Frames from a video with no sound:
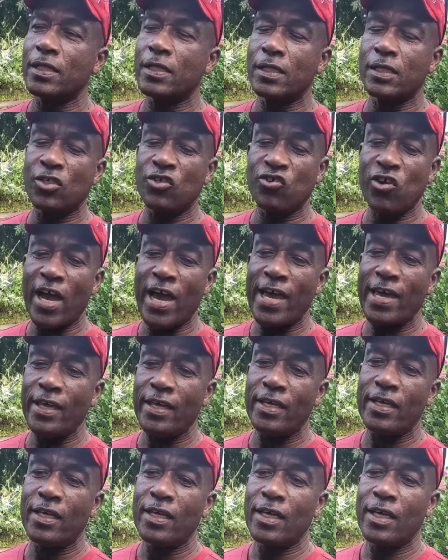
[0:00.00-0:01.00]
dry,
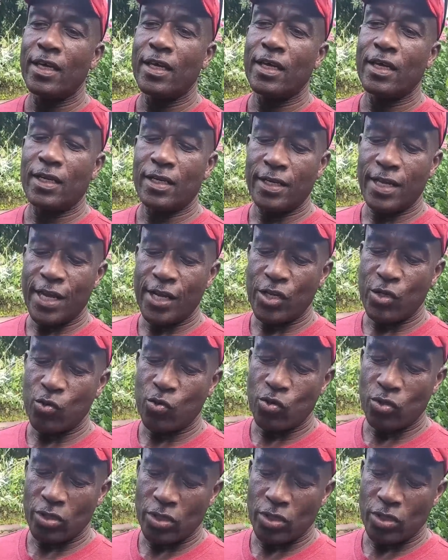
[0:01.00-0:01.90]
then you